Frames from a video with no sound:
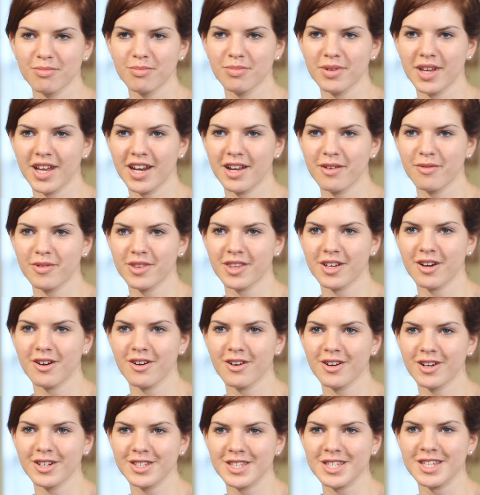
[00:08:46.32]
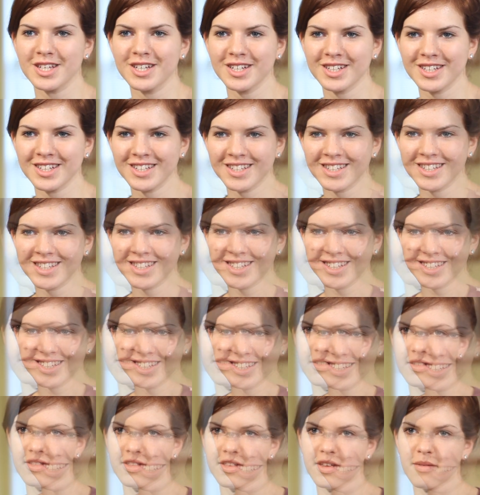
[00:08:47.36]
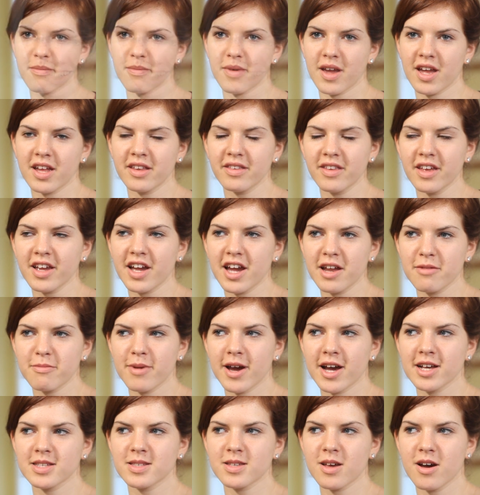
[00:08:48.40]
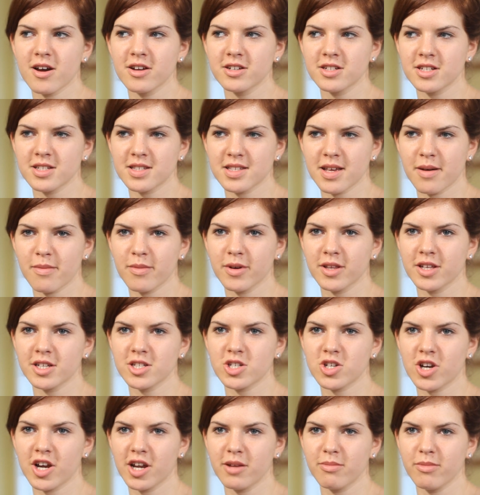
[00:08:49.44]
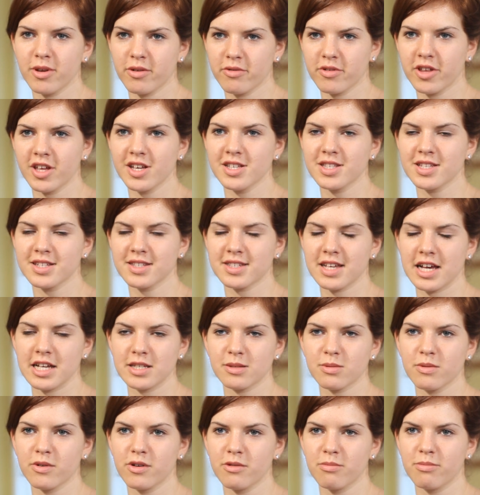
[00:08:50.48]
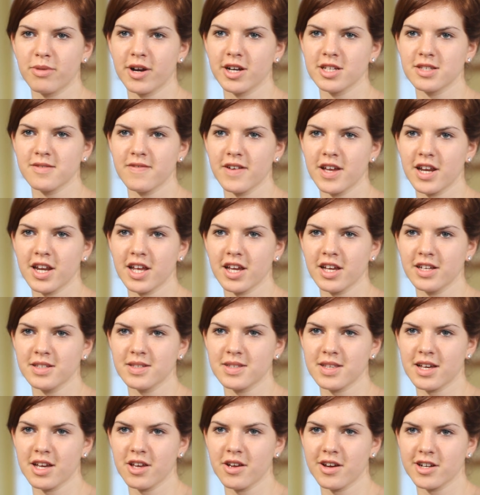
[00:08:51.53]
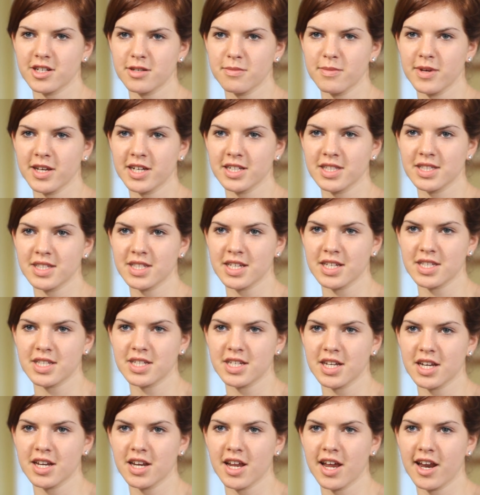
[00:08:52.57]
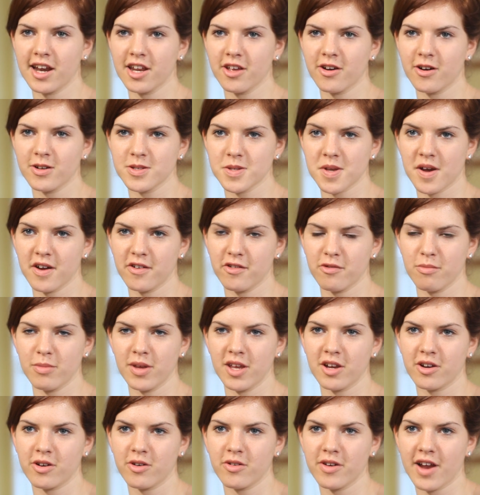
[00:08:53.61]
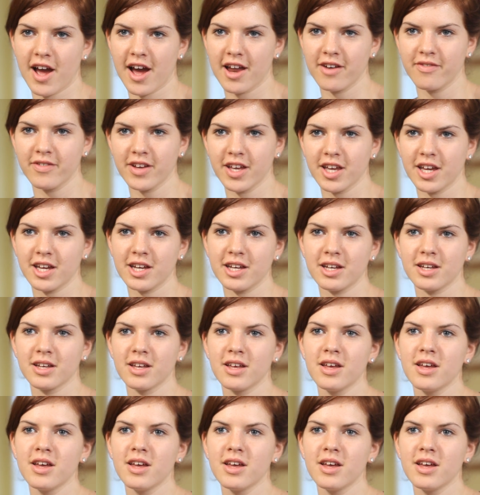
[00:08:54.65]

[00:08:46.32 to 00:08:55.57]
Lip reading: played it with cards. The main thing I'd pass on to someone that's trying to be really successful with breastfeeding is that you have to be consistent, and you also have to be your own advocate.